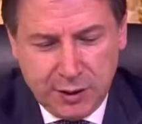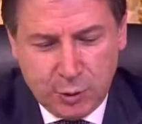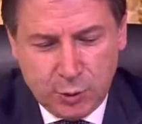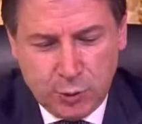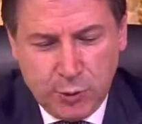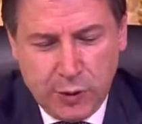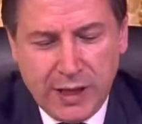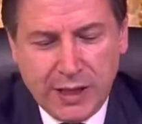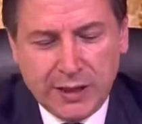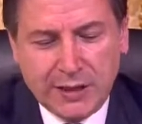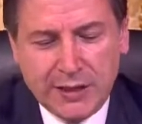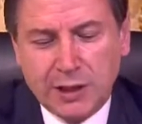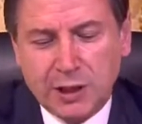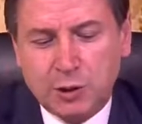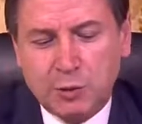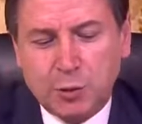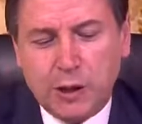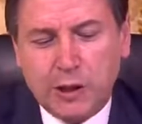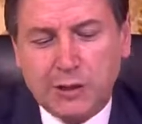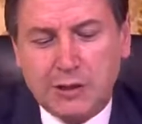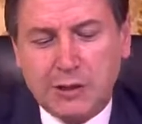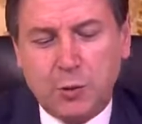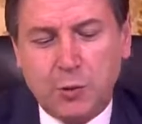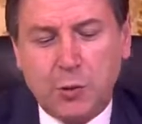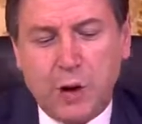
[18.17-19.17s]
twenty
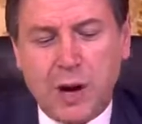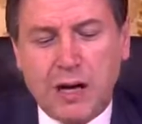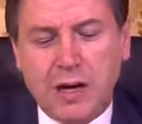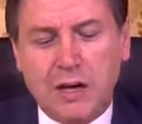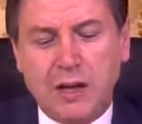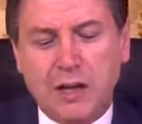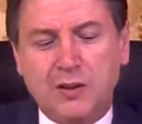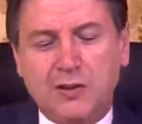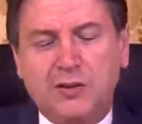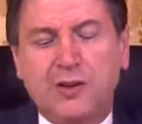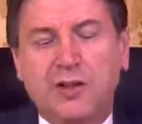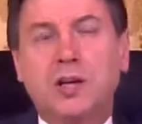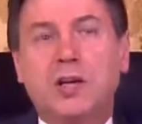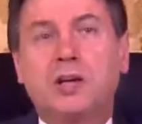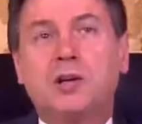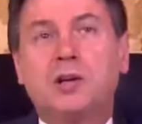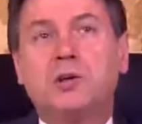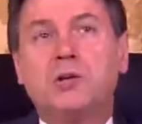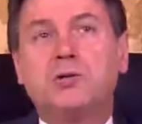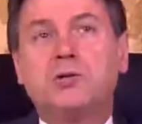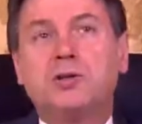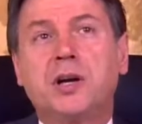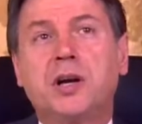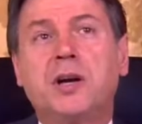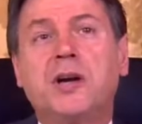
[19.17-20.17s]
twenty-one is a
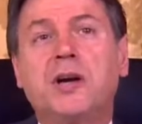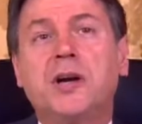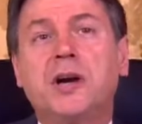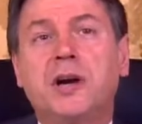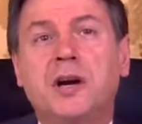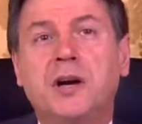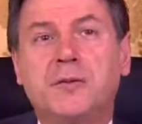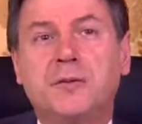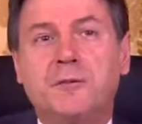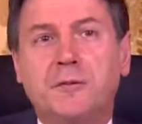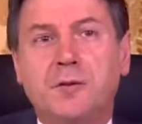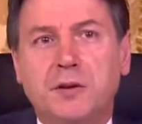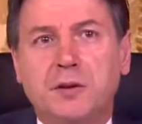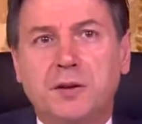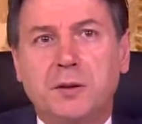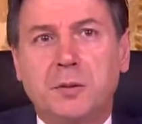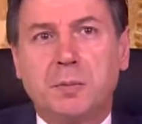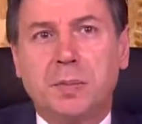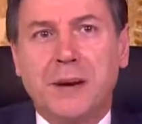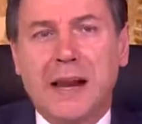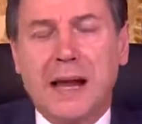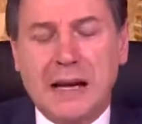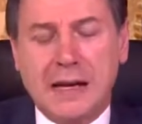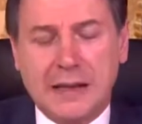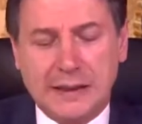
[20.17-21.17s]
crucial year for the
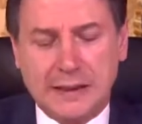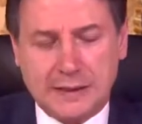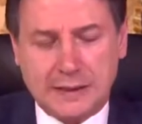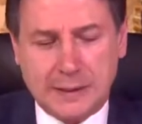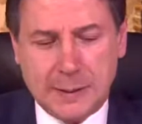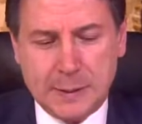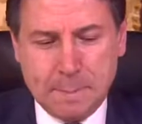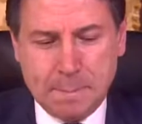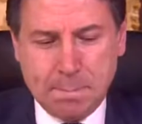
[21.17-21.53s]
planet.